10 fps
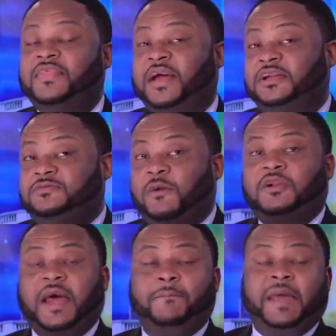Now, the
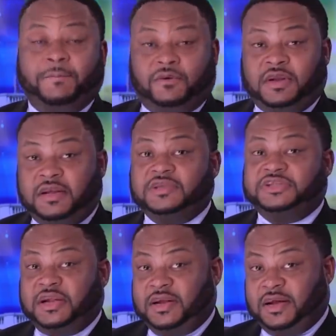Smollett people need to
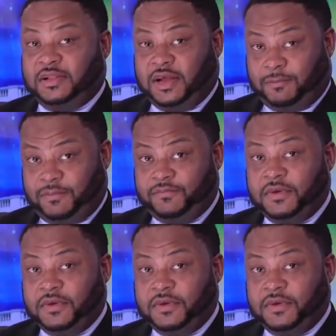shut the hell up.